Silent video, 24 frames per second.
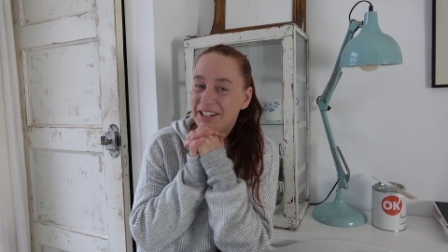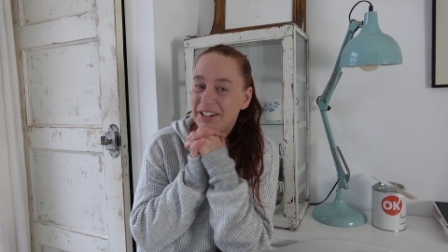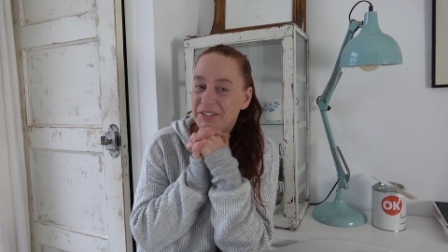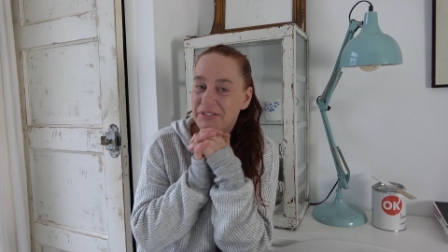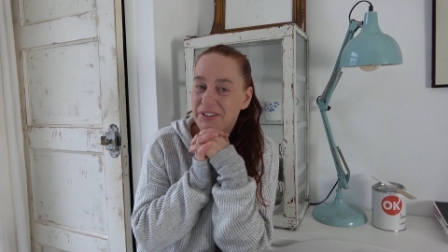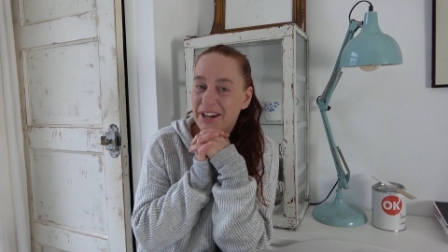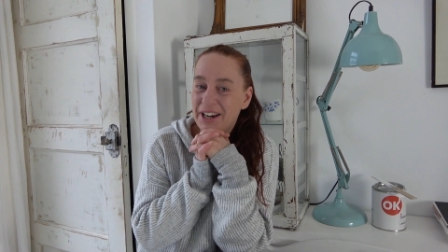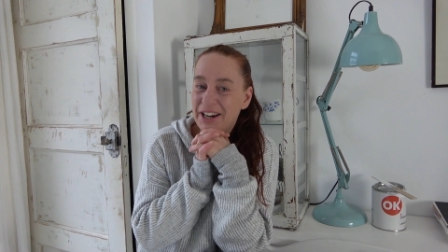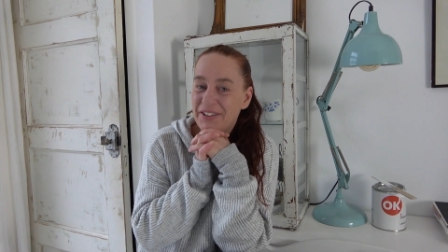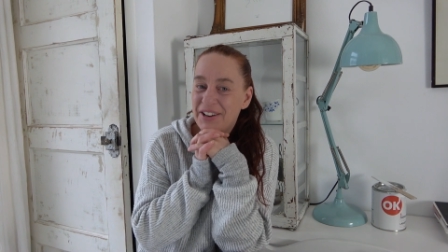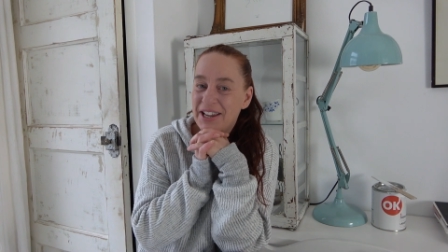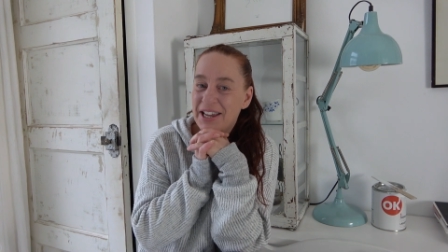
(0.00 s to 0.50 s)
the
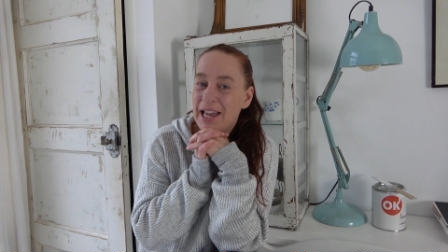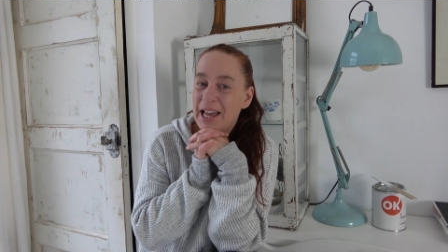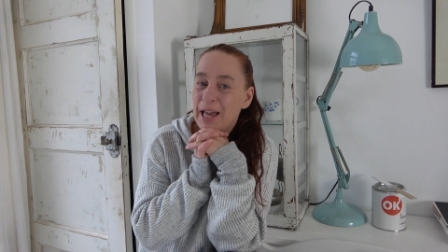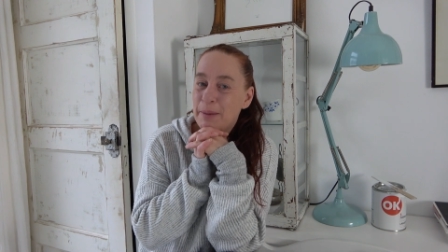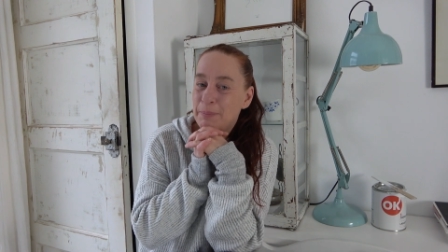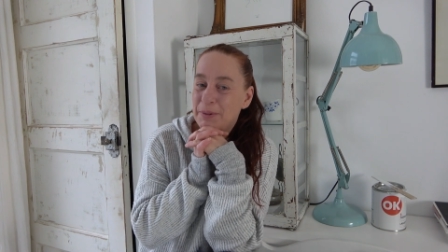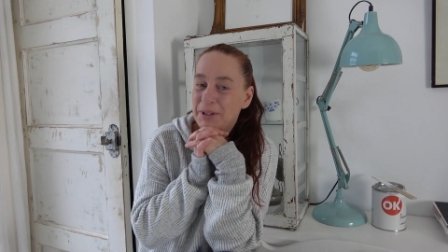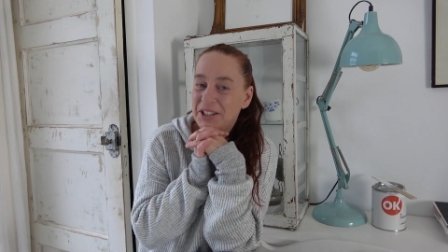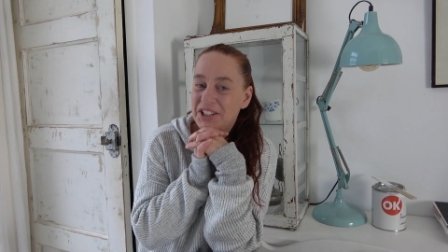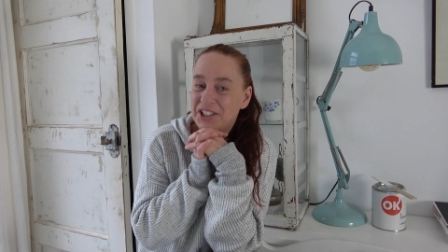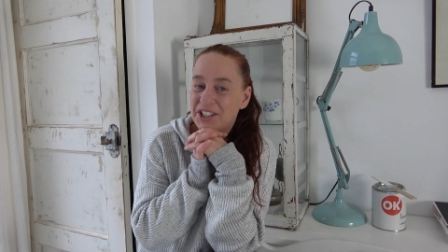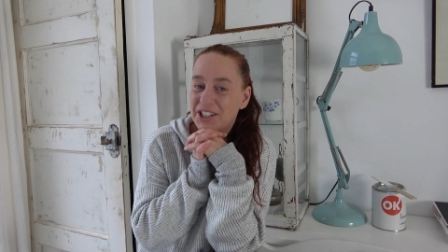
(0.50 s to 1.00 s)
very
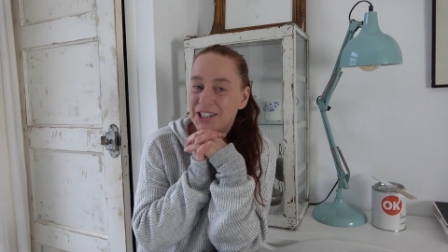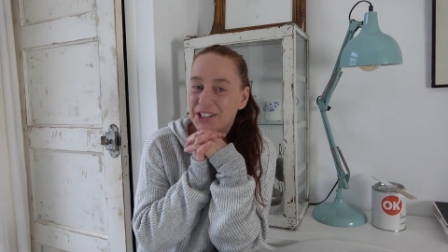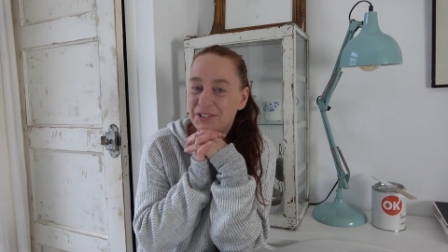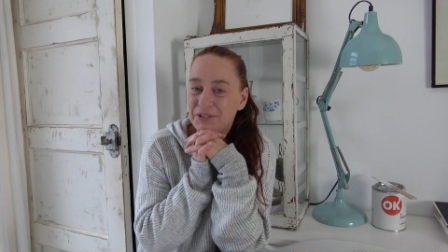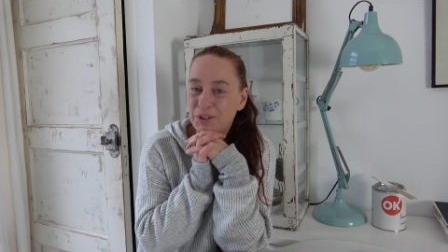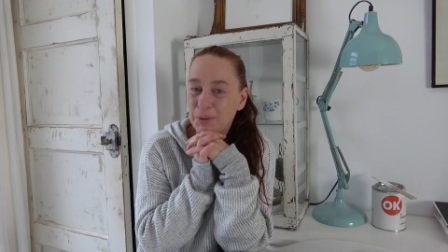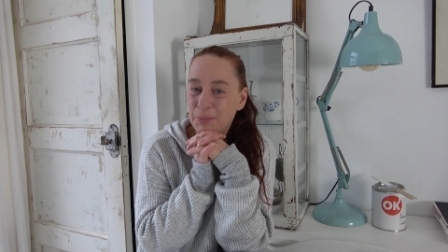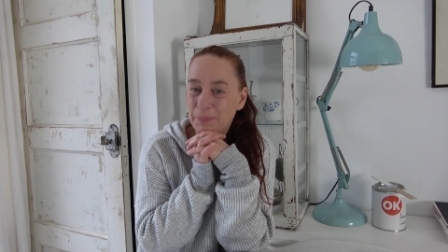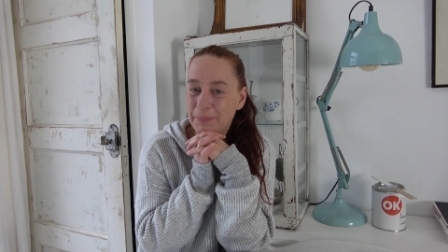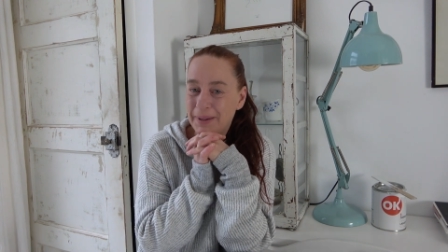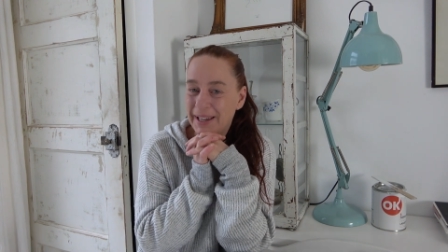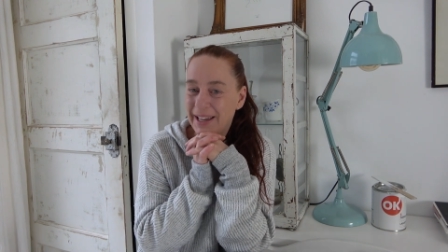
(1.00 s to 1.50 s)
happy
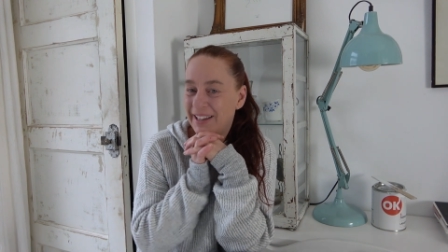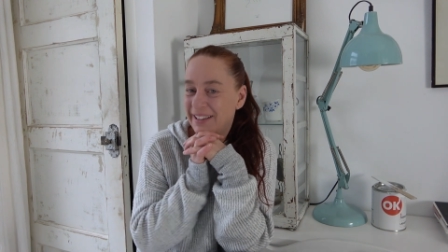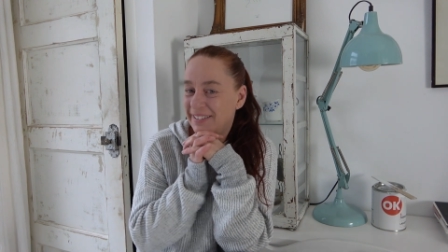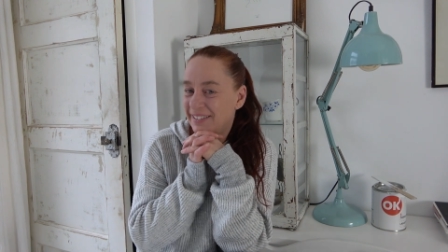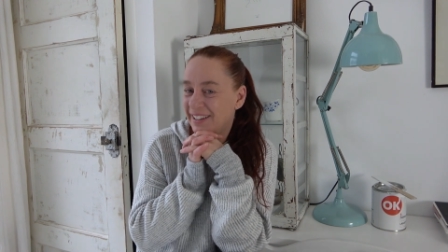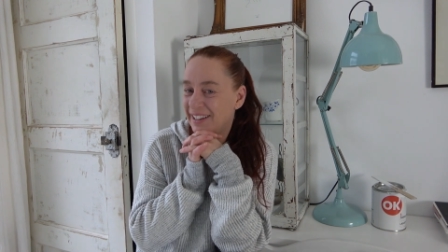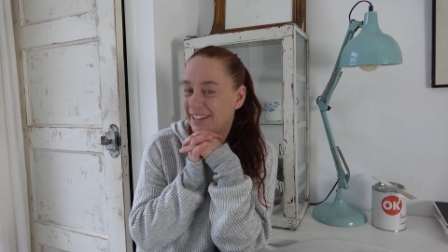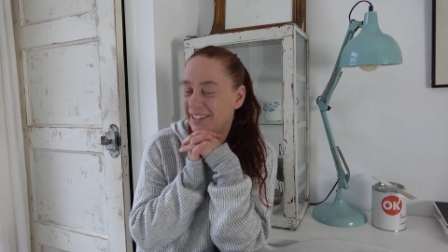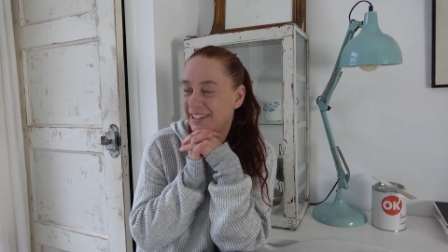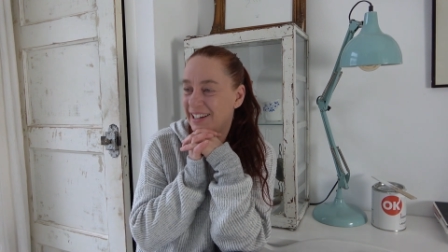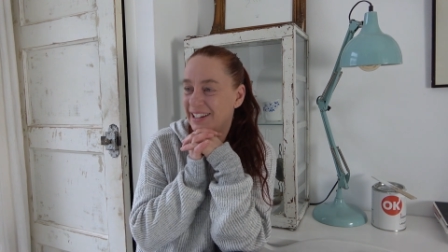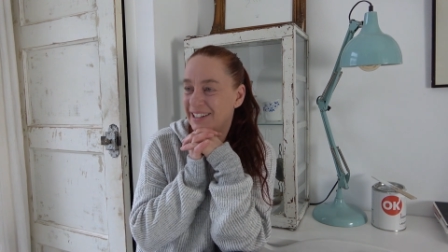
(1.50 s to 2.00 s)
cheerful
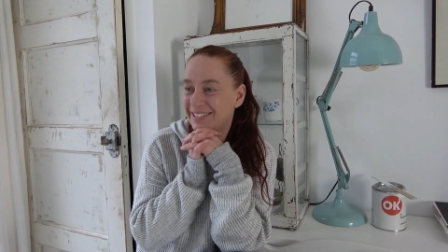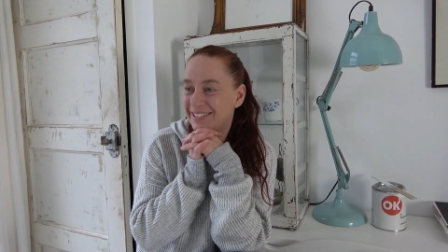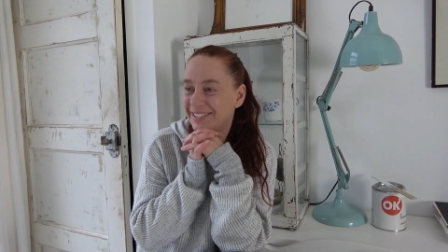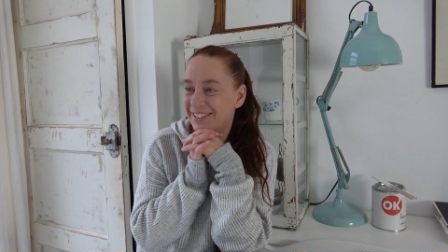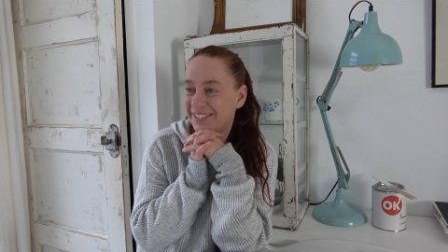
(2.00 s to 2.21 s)
painting that is